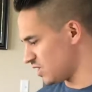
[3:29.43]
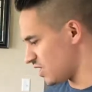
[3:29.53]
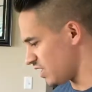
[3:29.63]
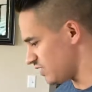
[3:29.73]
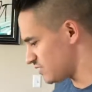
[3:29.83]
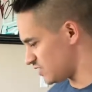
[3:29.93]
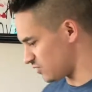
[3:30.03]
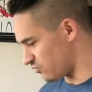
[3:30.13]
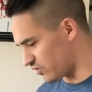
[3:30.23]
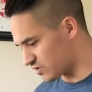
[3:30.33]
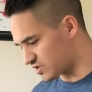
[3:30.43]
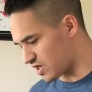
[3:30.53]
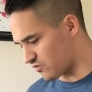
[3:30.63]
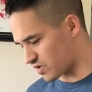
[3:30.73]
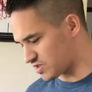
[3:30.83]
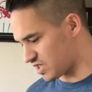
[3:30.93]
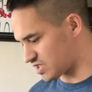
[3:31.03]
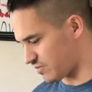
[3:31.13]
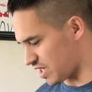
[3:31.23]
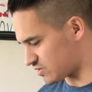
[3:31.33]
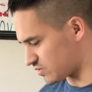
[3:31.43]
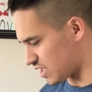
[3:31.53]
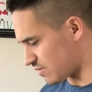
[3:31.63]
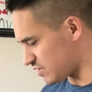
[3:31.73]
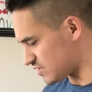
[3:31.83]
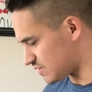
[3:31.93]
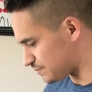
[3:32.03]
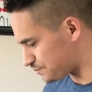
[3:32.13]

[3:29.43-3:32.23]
All right, so first off, we're going to take some aspirin tablets.